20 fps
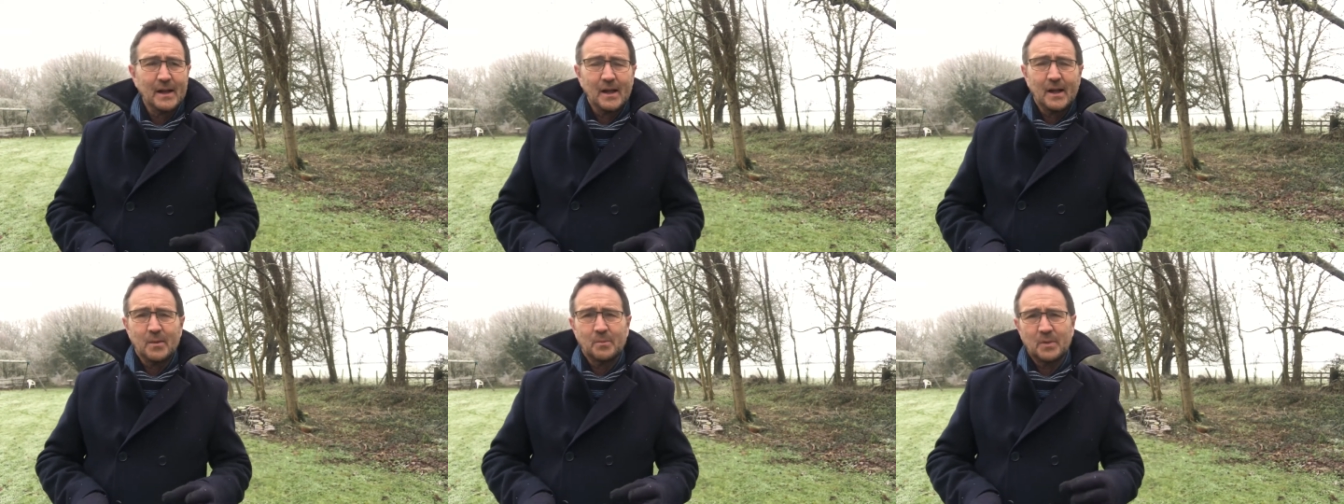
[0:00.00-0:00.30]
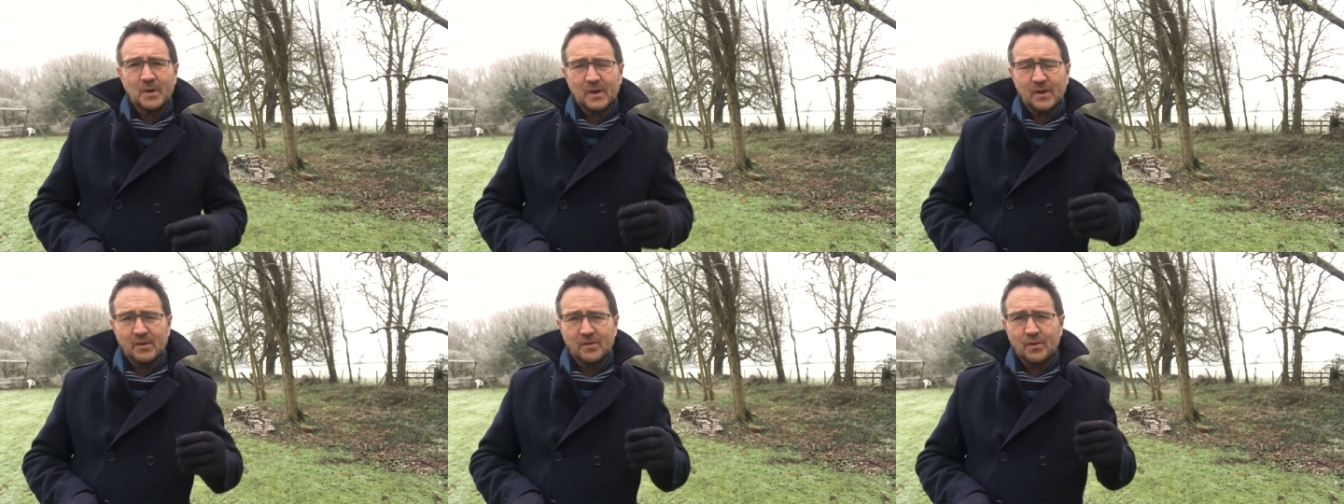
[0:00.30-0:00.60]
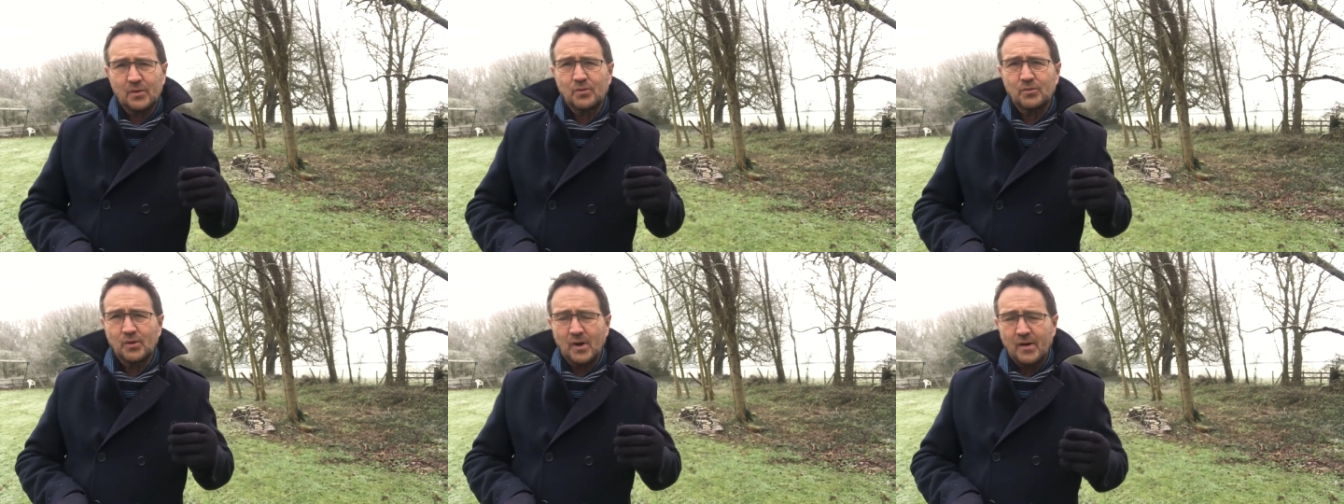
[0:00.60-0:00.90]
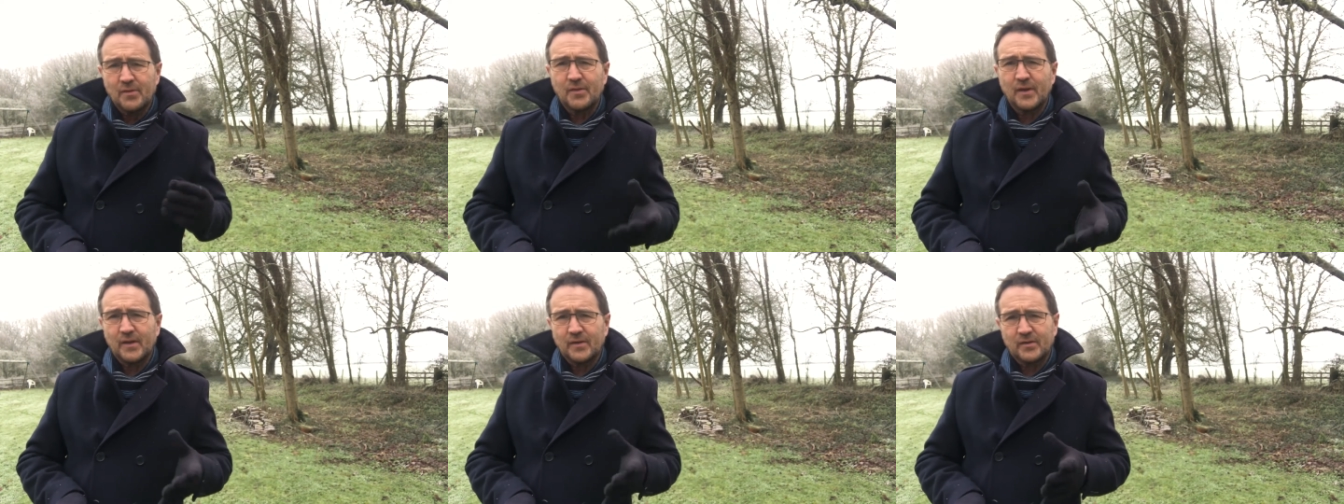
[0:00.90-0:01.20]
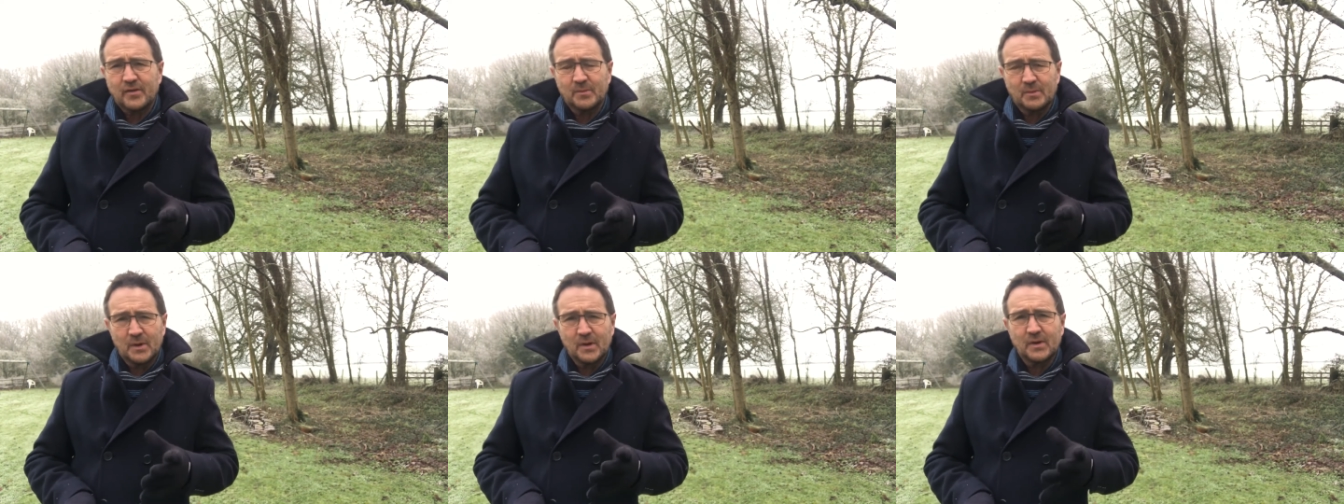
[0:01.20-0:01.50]
but as a rough
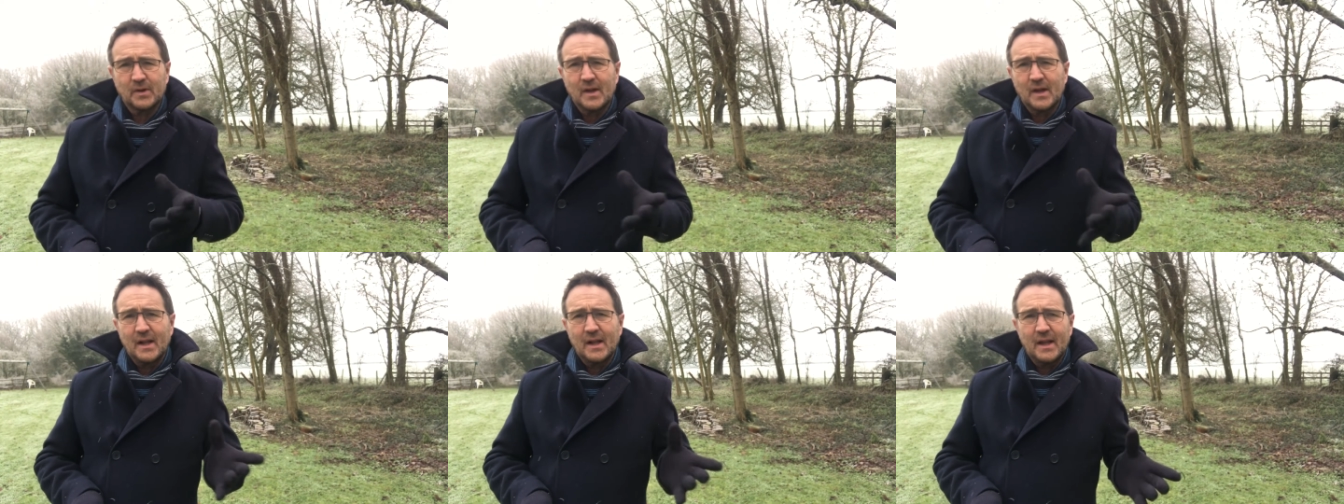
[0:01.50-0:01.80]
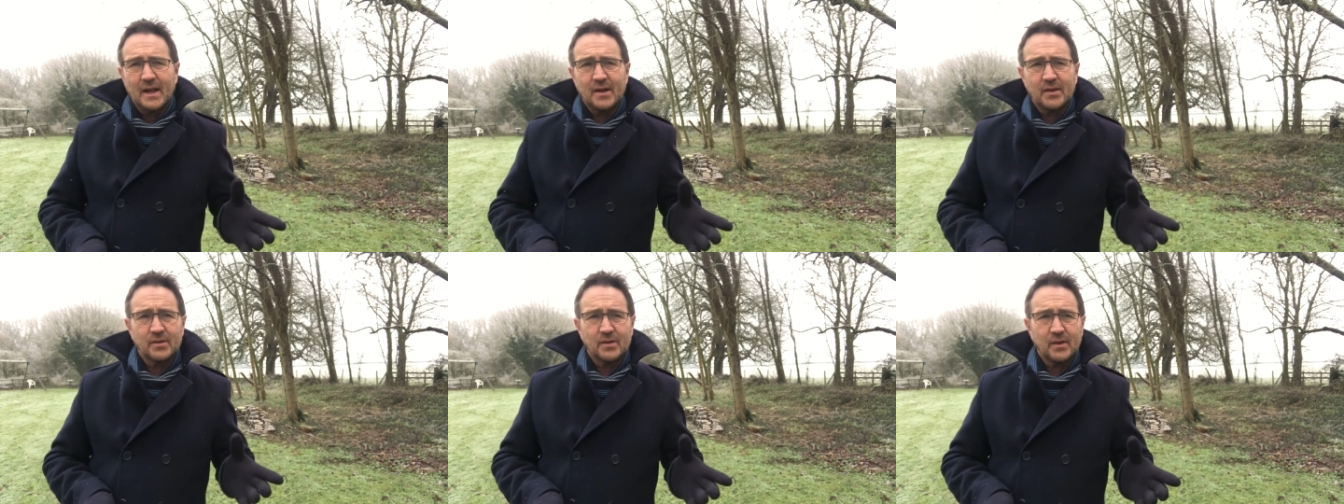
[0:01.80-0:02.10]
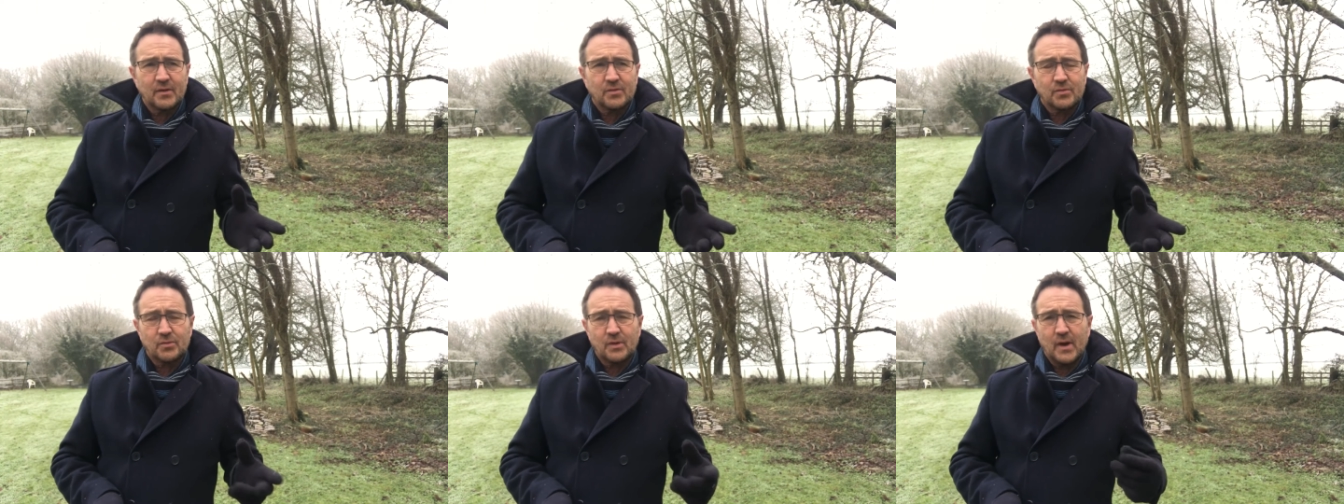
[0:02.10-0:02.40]
estimate, it, it's,